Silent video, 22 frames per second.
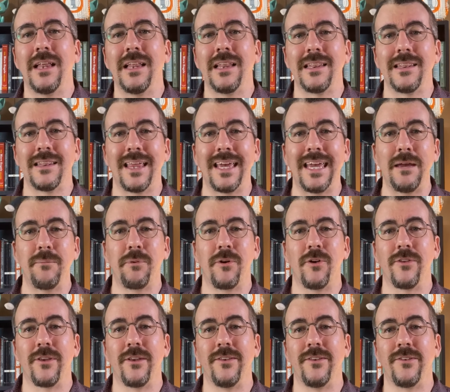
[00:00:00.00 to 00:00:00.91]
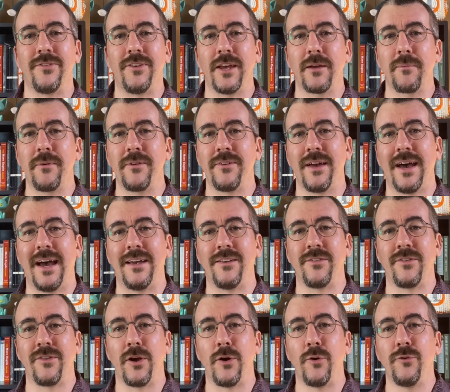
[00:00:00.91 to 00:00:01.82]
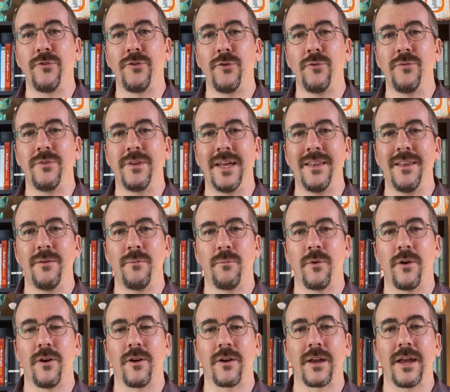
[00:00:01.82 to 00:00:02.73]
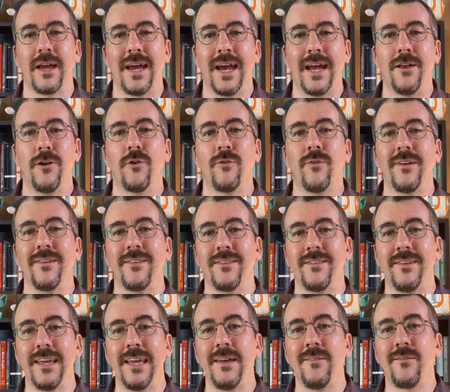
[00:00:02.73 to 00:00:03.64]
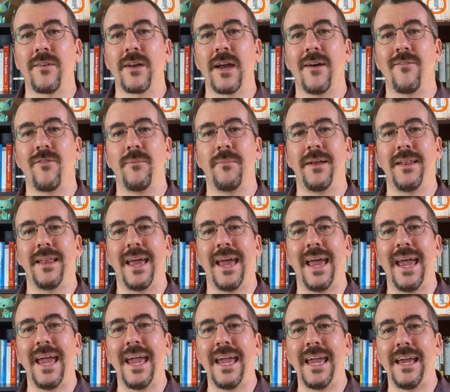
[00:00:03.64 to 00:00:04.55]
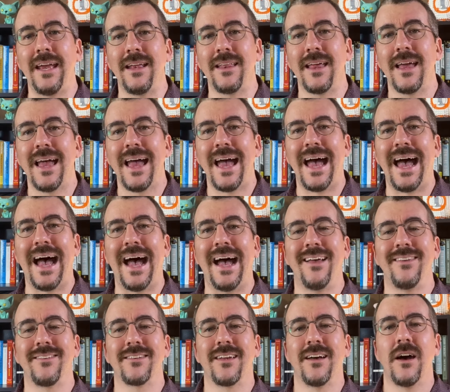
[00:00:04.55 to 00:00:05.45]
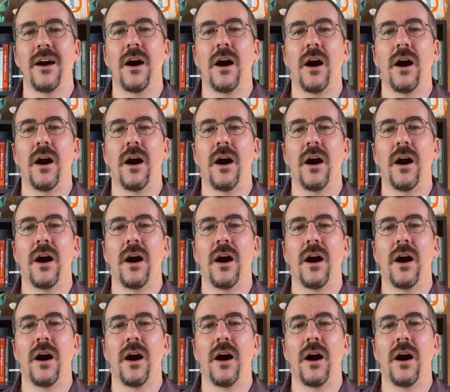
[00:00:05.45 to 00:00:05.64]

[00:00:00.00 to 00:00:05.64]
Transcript: labeled and stigmatized those who didn't work and who received government aid as